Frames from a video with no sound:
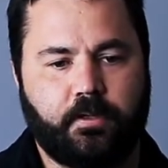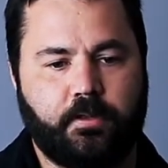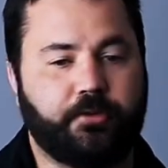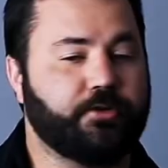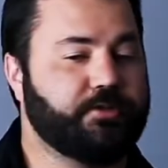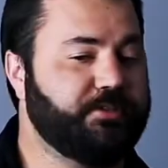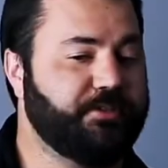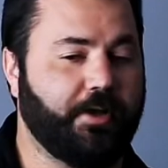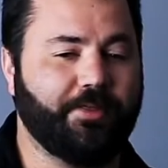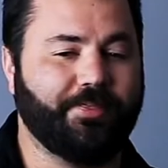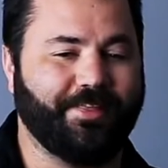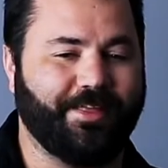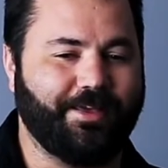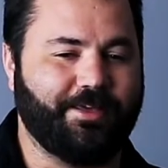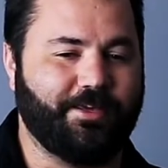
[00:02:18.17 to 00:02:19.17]
There is none
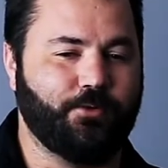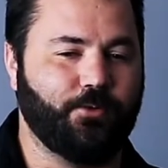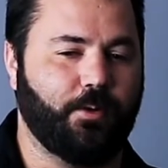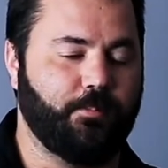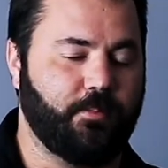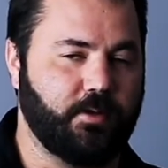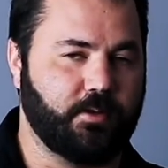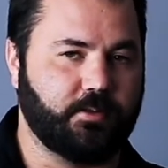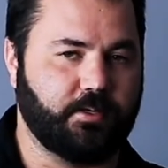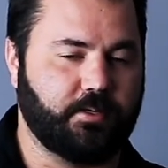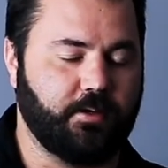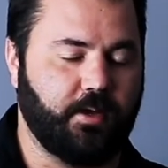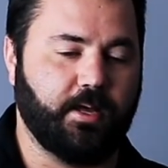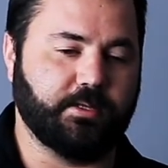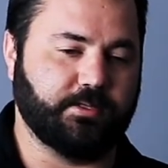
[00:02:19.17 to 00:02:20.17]
like you among the
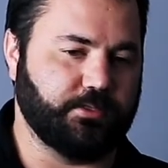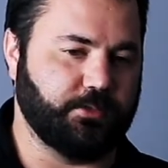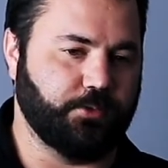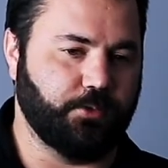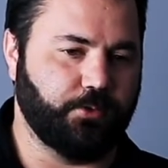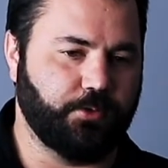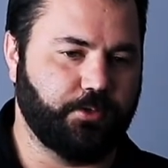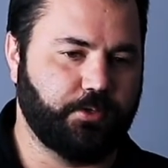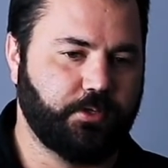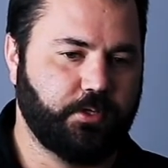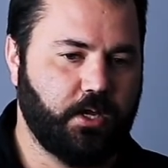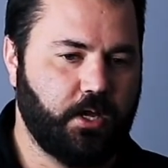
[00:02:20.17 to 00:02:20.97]
gods, O Lord,